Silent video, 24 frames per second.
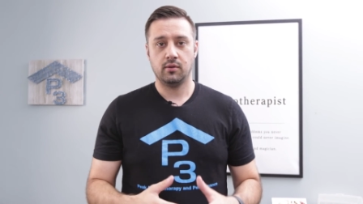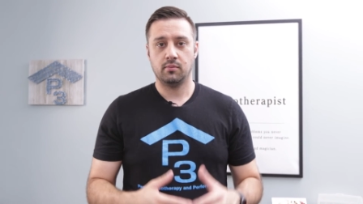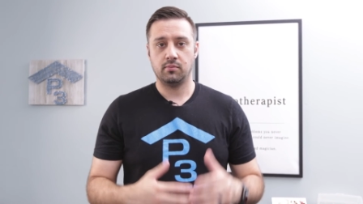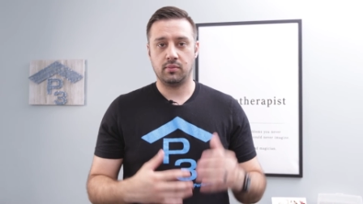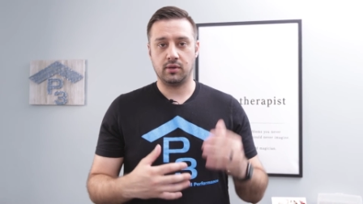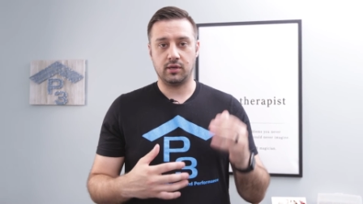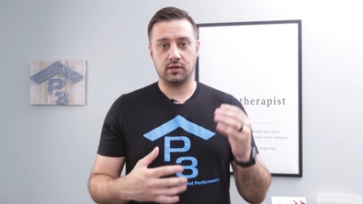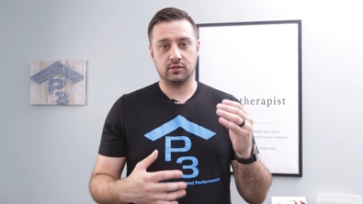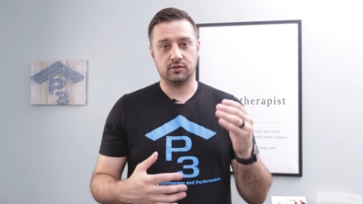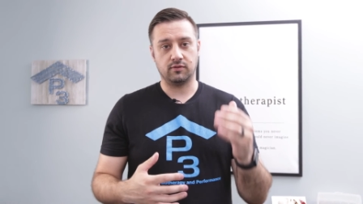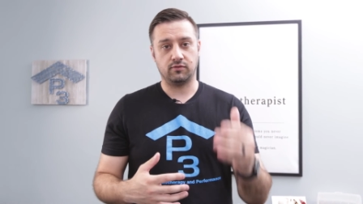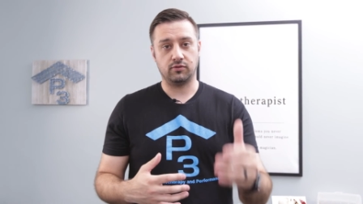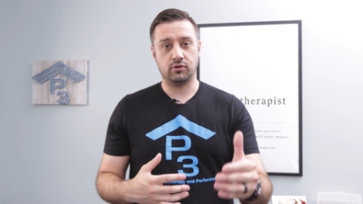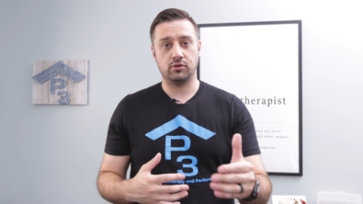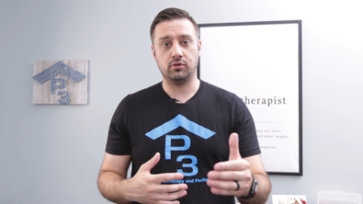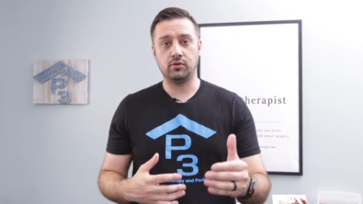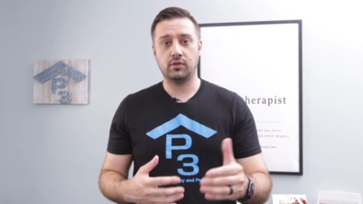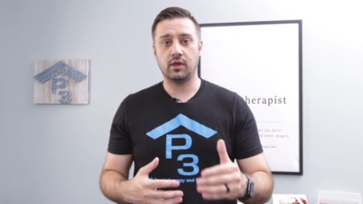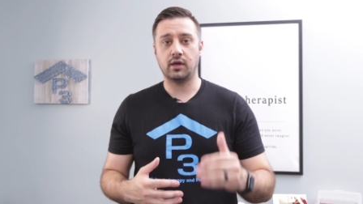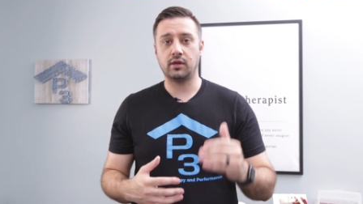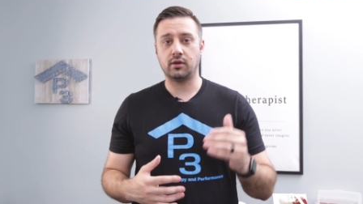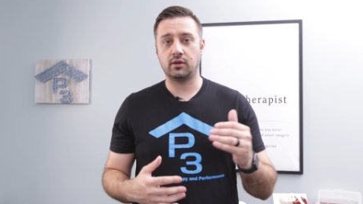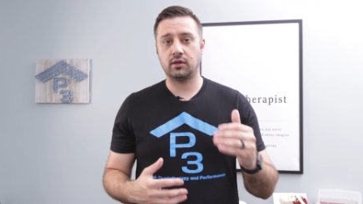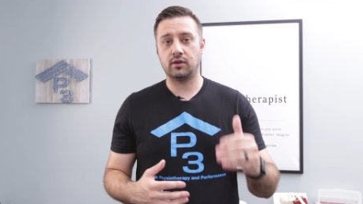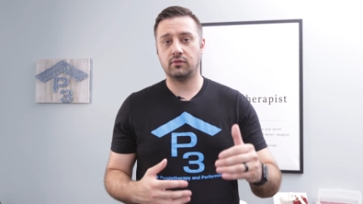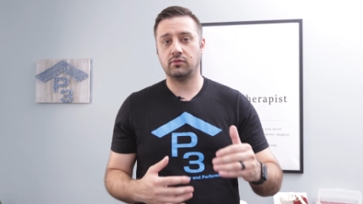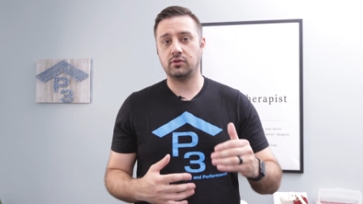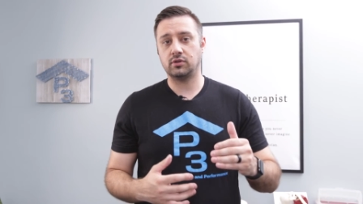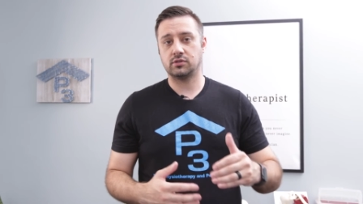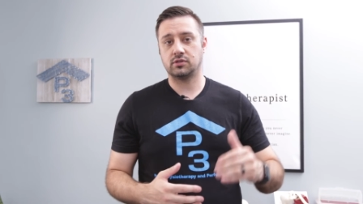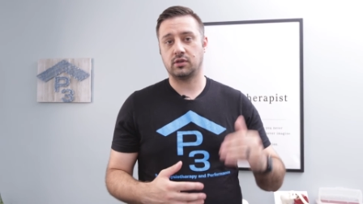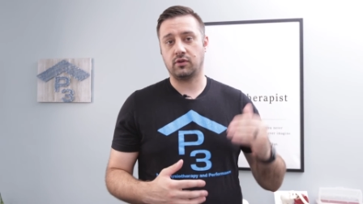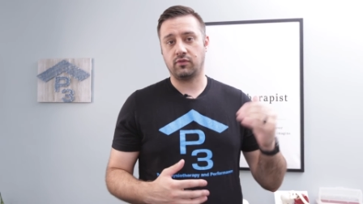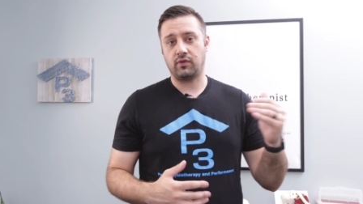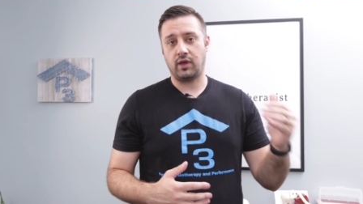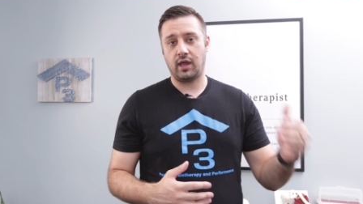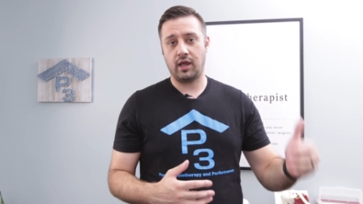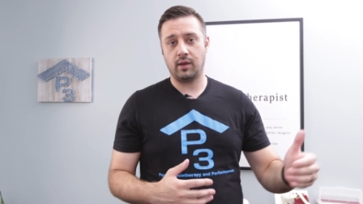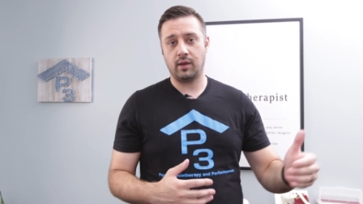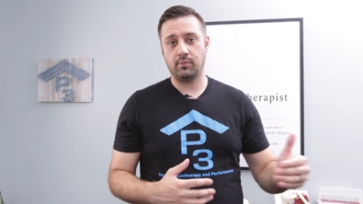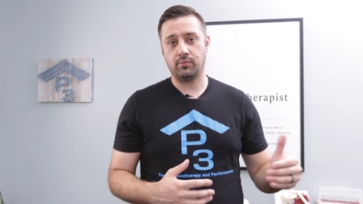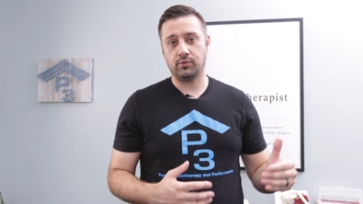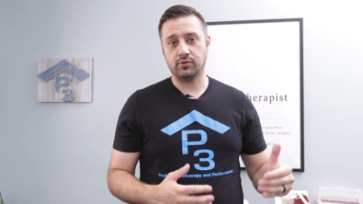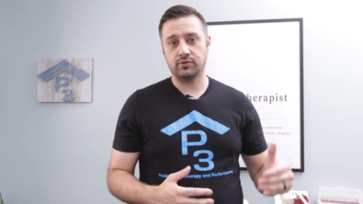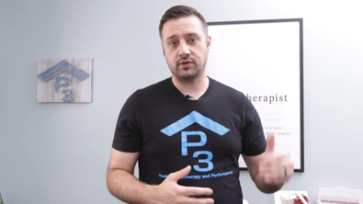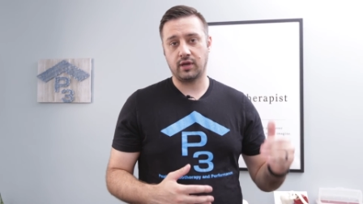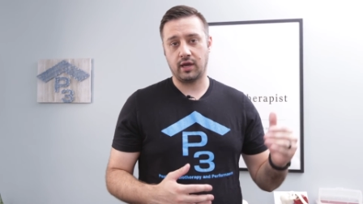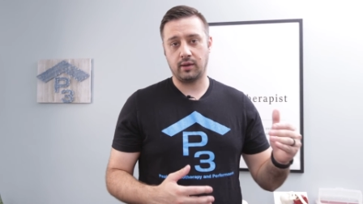Because if you do that, you're giving yourself
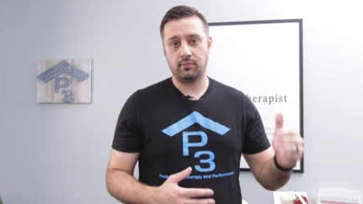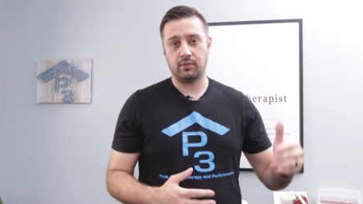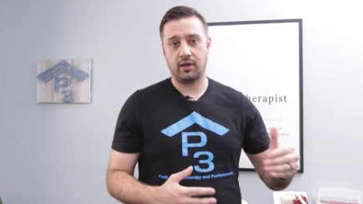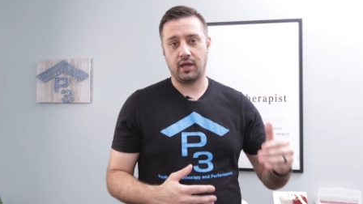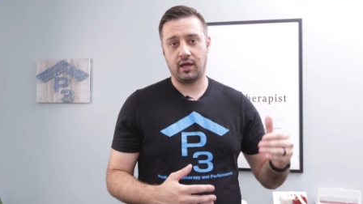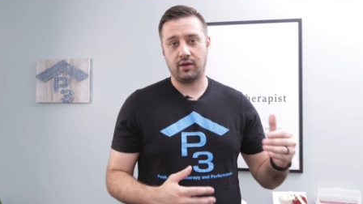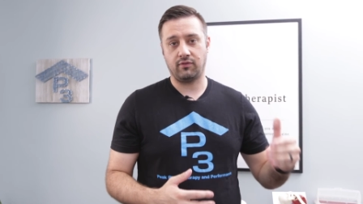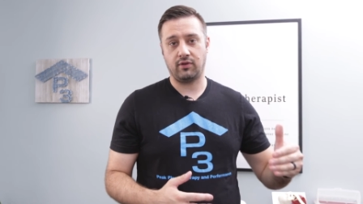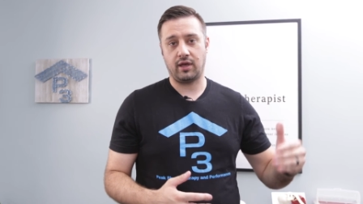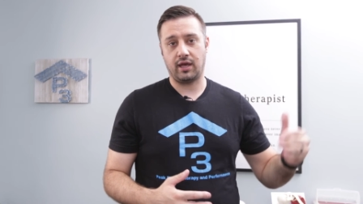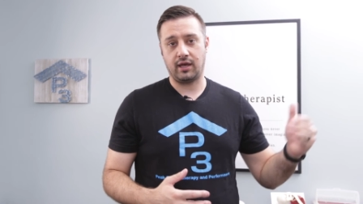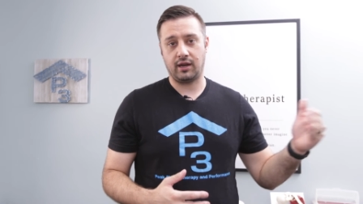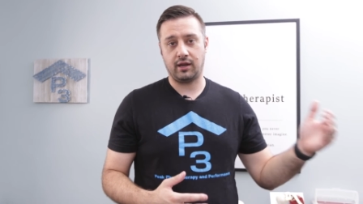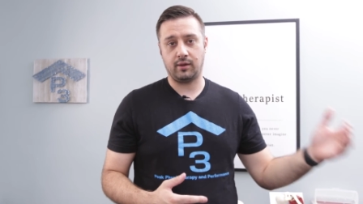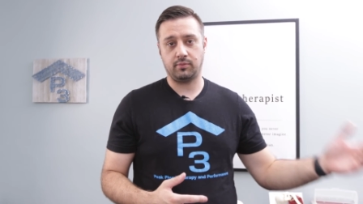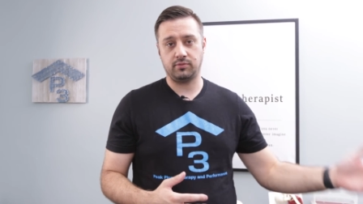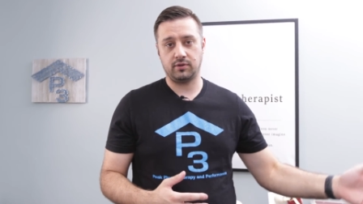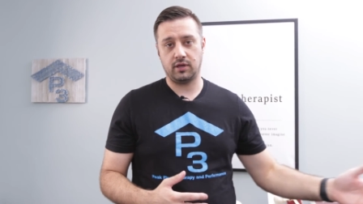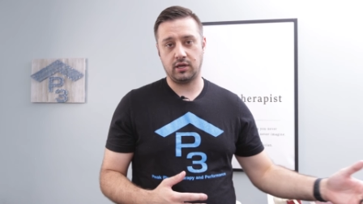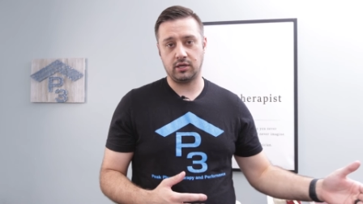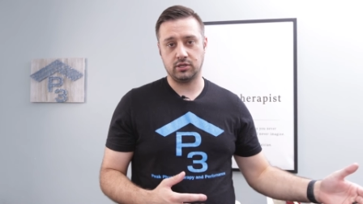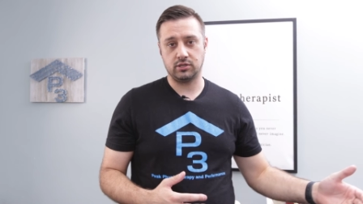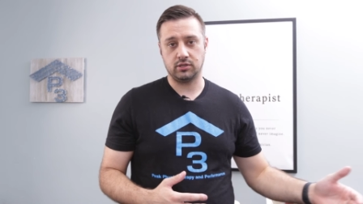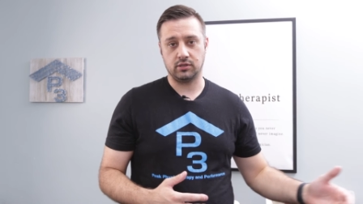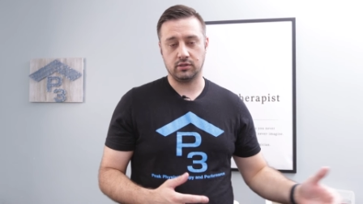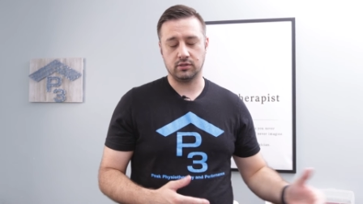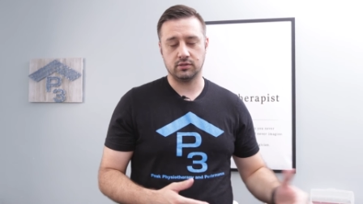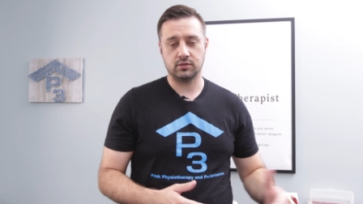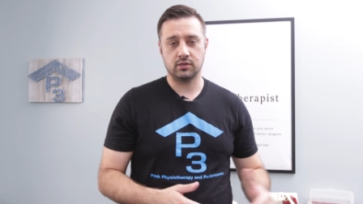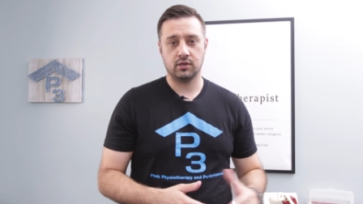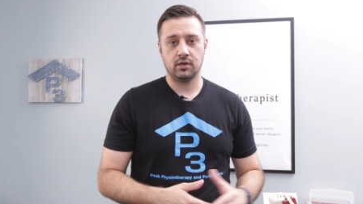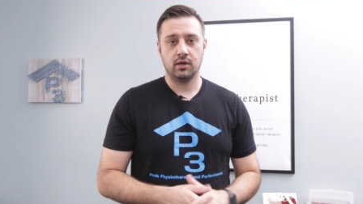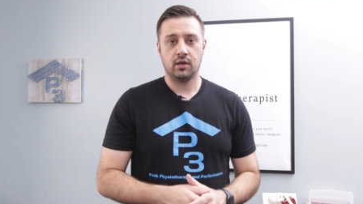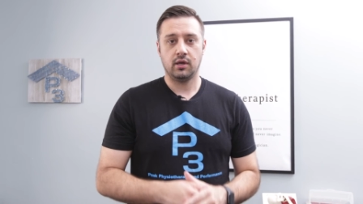ample time to have adaptations.